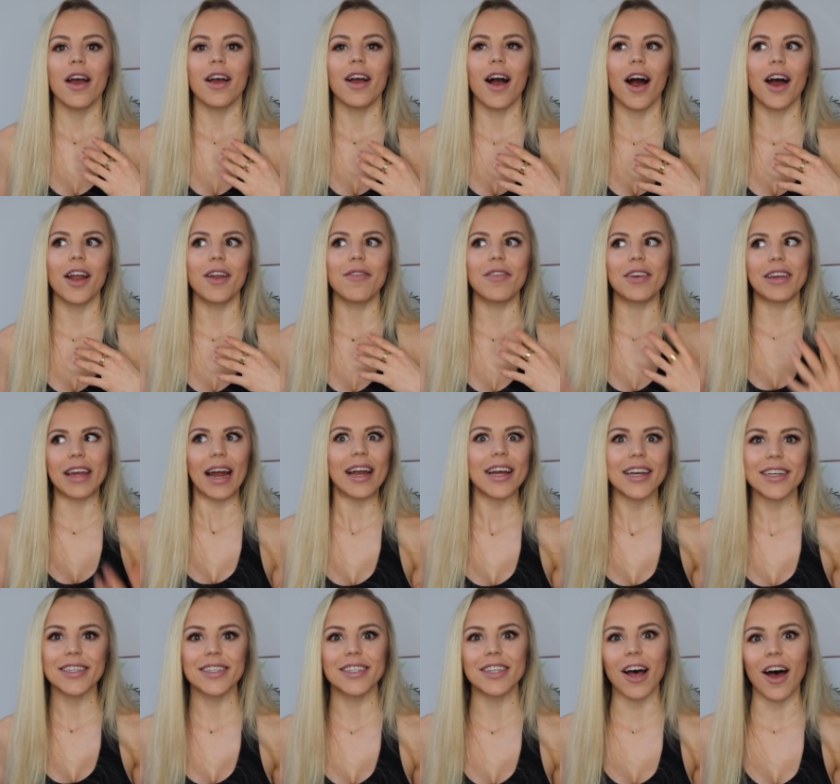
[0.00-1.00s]
kind of get
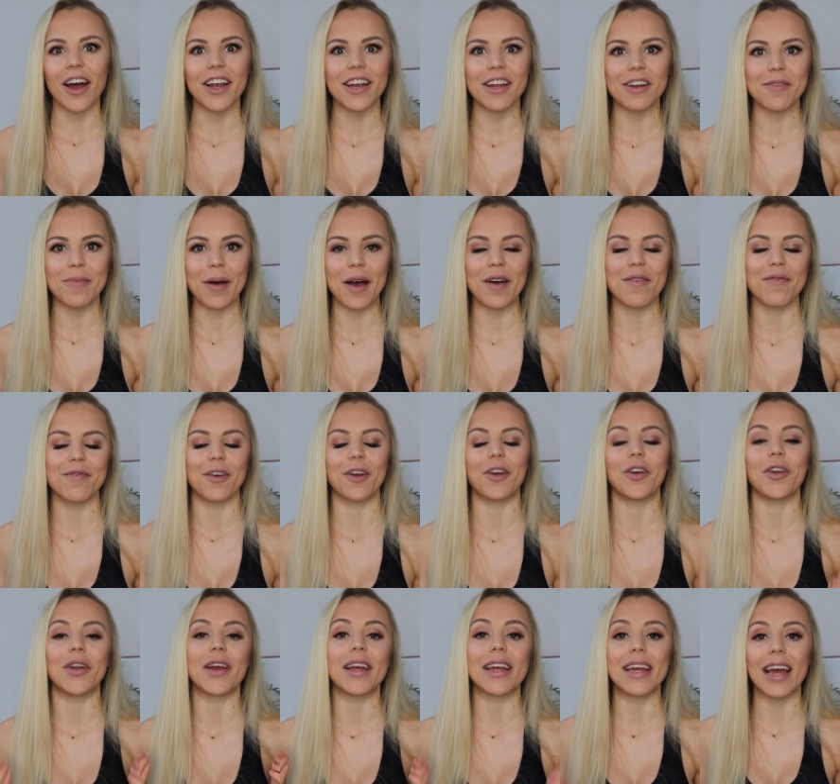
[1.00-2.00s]
excited about
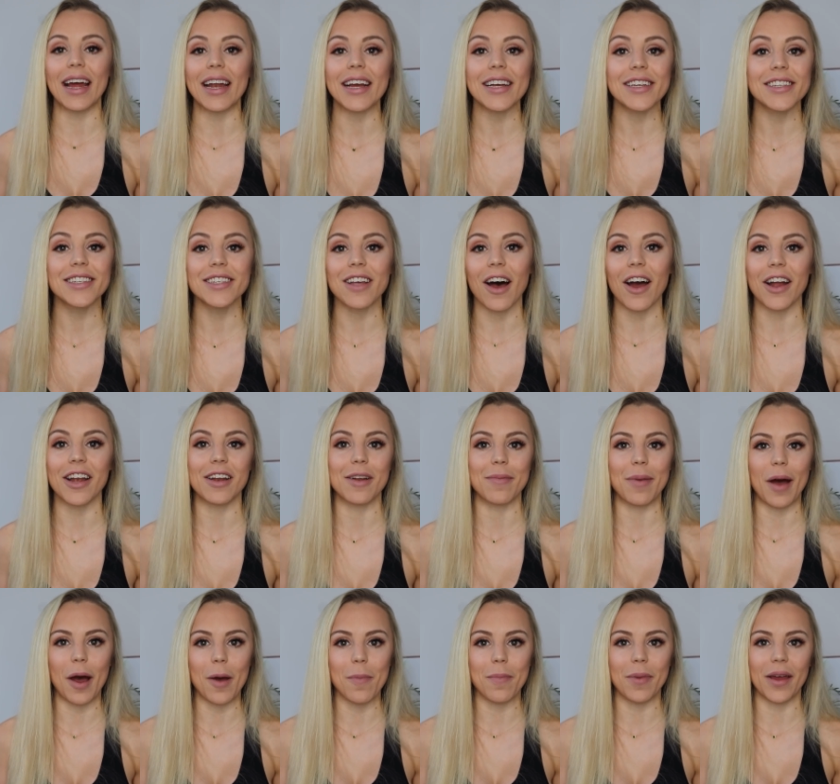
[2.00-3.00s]
food and get excited
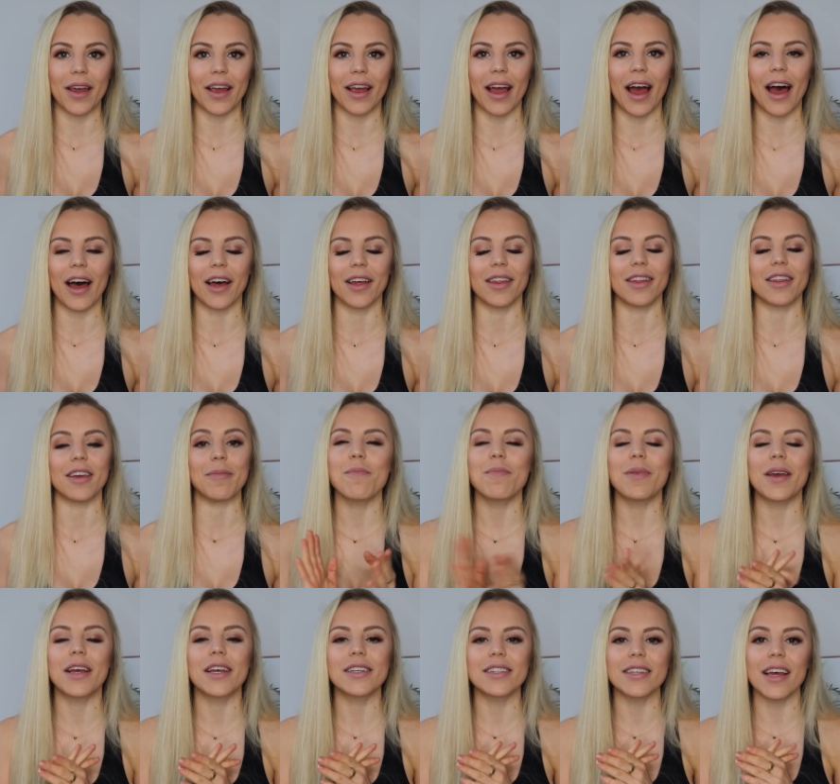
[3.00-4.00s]
about being healthy.
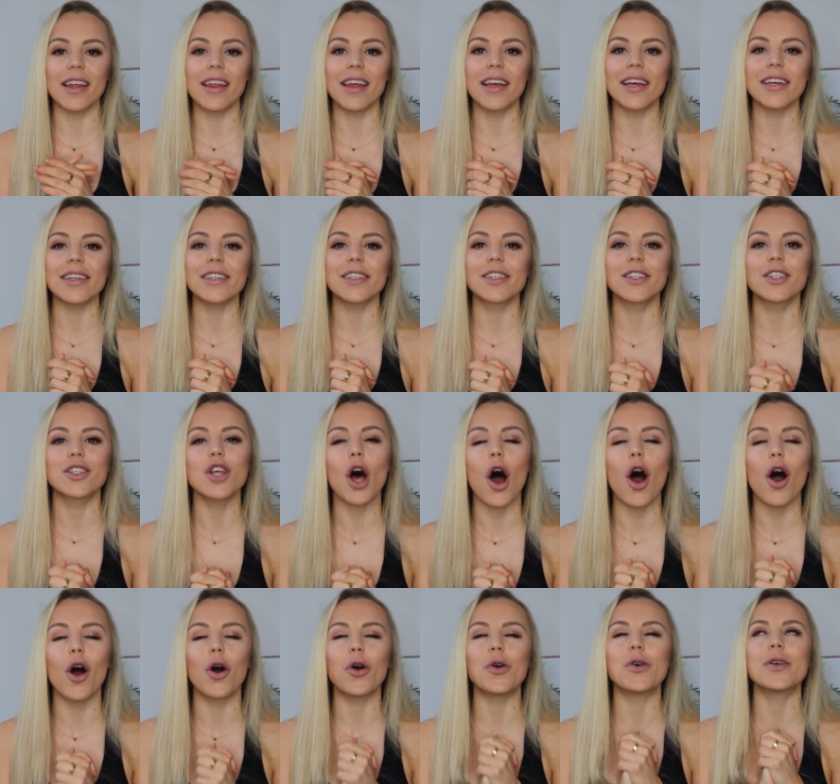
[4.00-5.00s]
Because I think it's
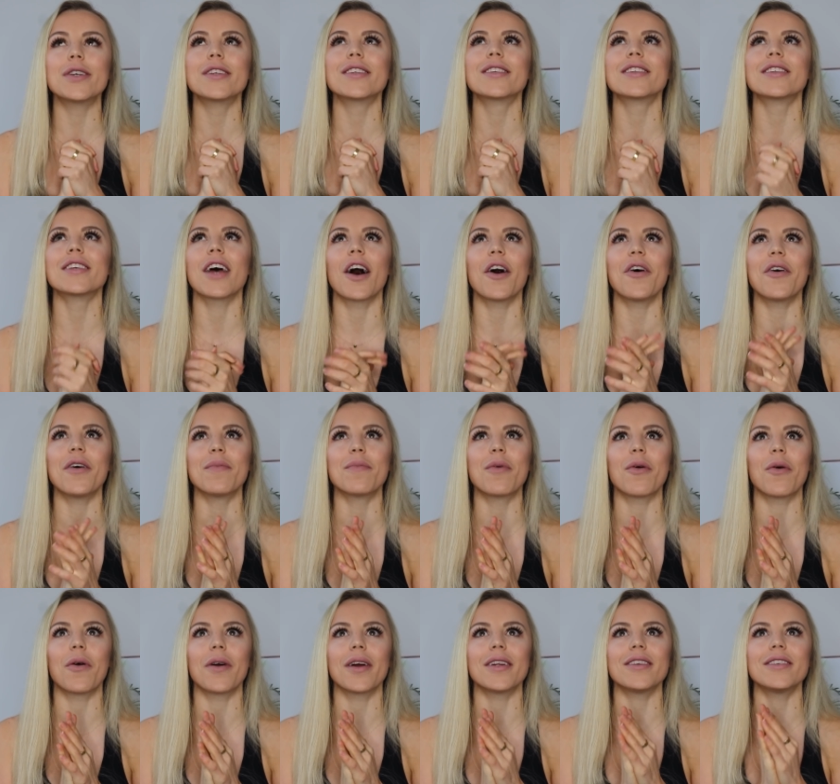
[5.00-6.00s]
so
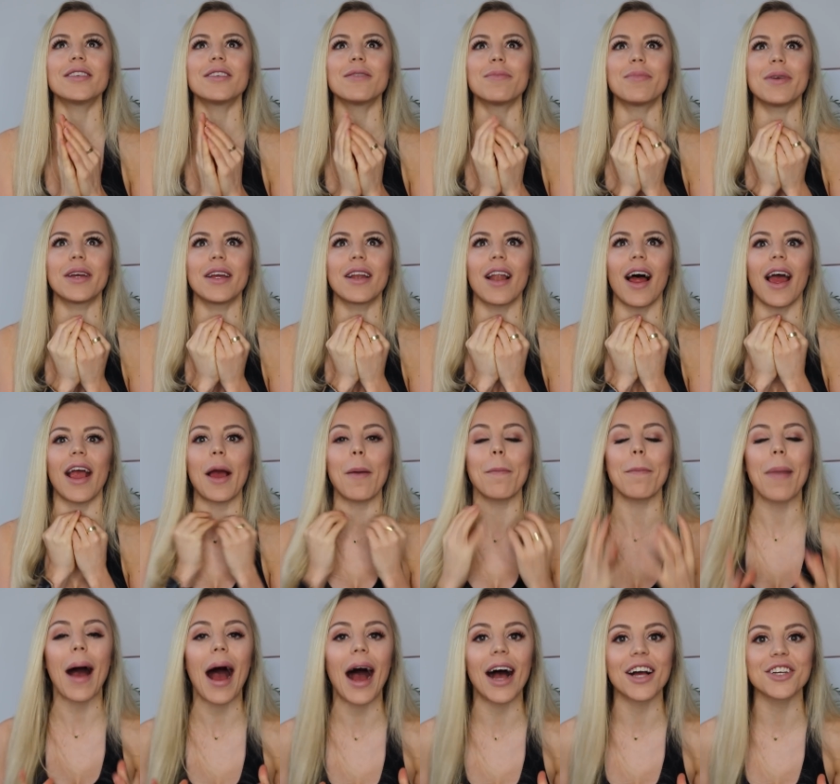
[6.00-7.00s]
important to be like
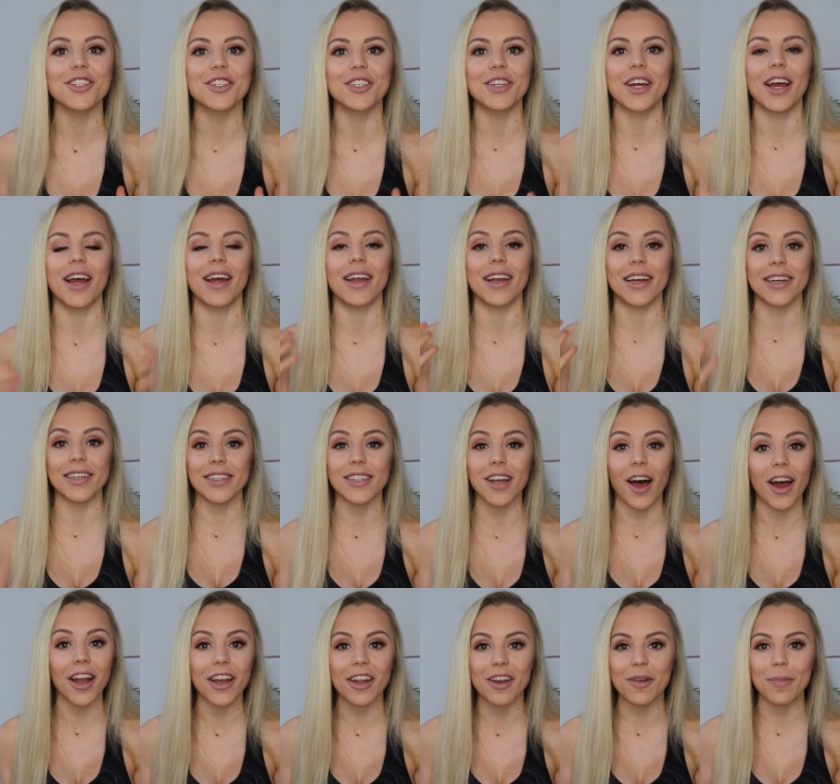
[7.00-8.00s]
passionate and
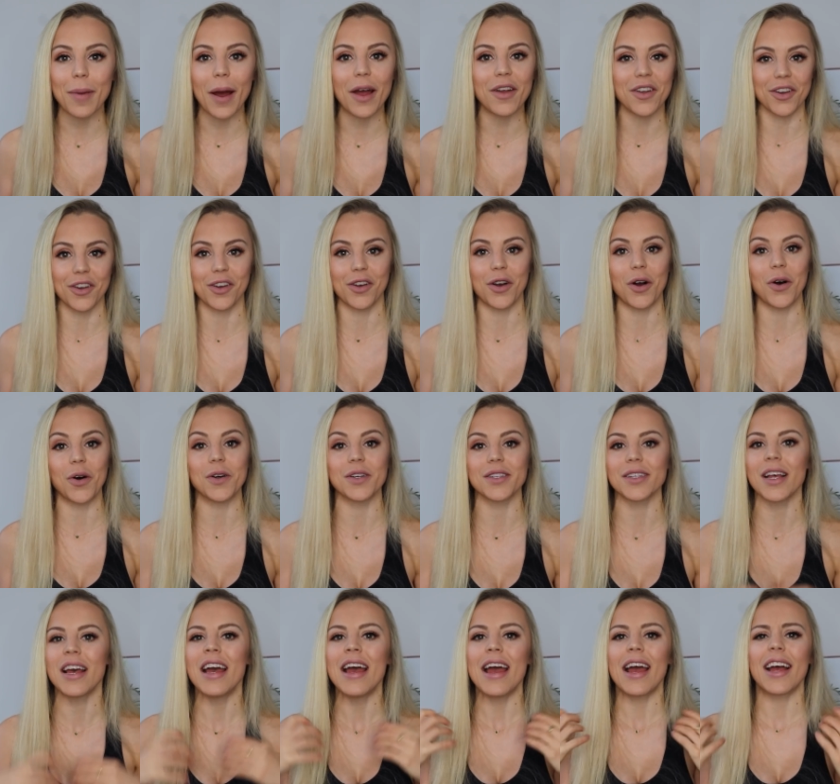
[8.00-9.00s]
excited about your
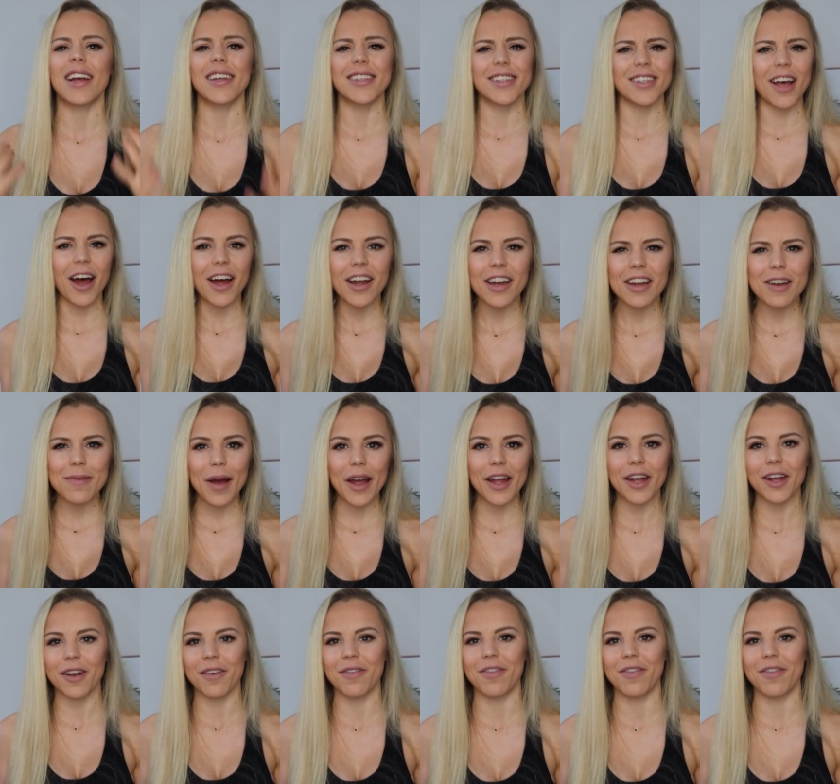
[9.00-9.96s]
goals, excited about your